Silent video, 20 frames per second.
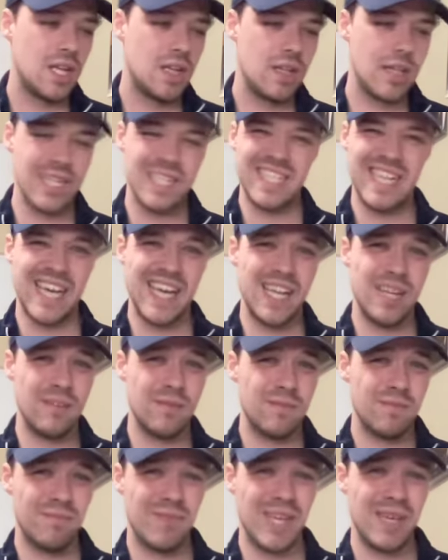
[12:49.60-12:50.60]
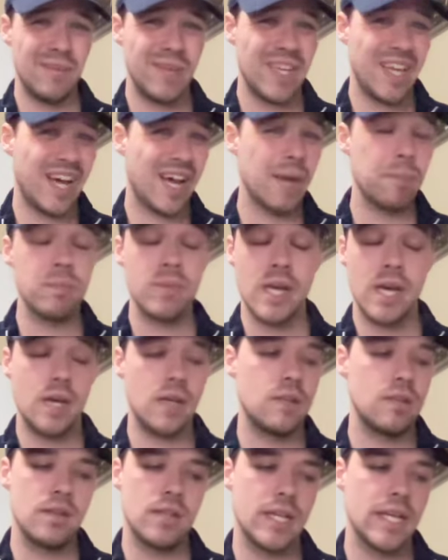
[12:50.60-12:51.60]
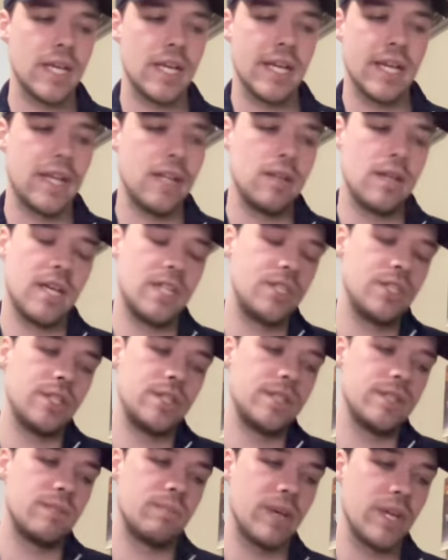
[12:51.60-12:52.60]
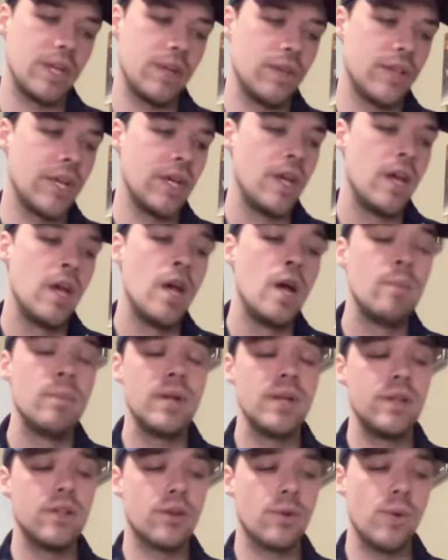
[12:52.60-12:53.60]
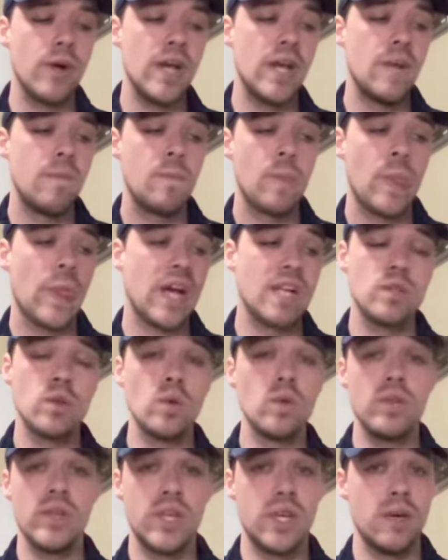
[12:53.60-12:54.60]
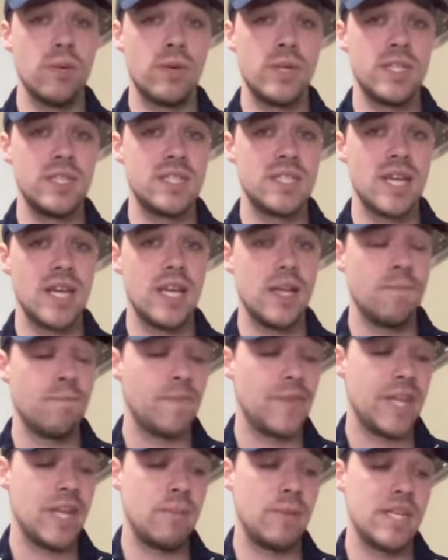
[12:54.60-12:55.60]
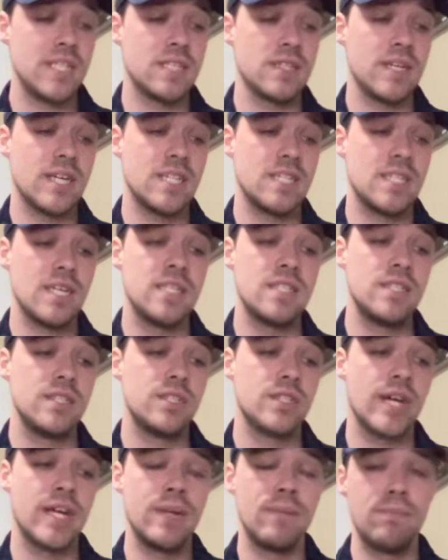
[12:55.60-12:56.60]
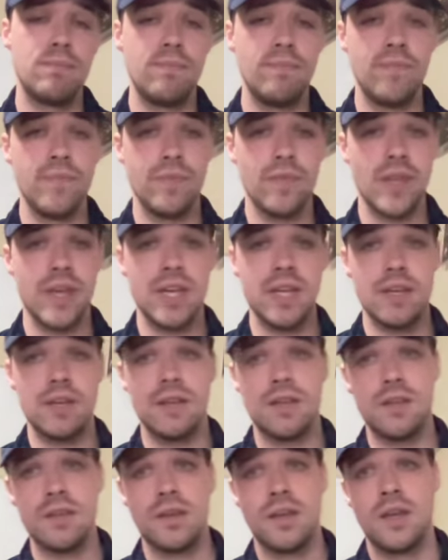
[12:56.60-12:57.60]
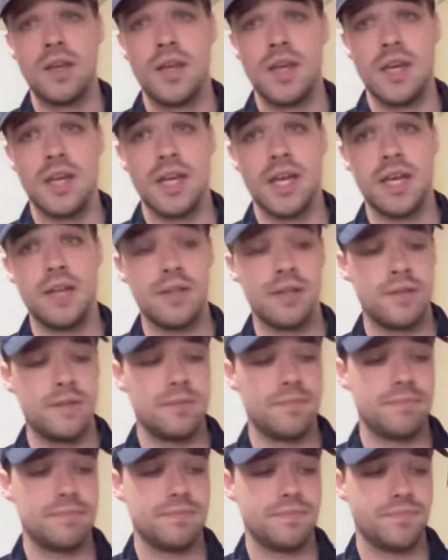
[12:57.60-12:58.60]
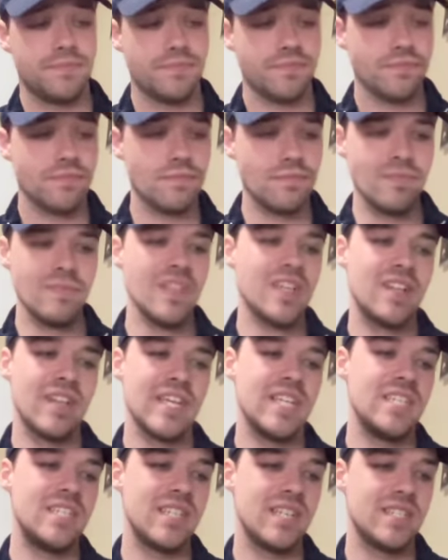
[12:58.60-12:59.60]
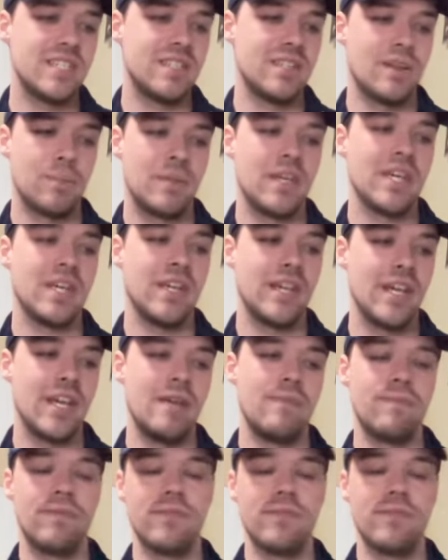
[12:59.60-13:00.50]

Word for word: like 10 maybe. I'm not, like, again, I shouldn't speculate. But either way, I totally get what he's saying, and it makes a lot of sense. He's trying to, like, kind of, like he says, I'm kicking game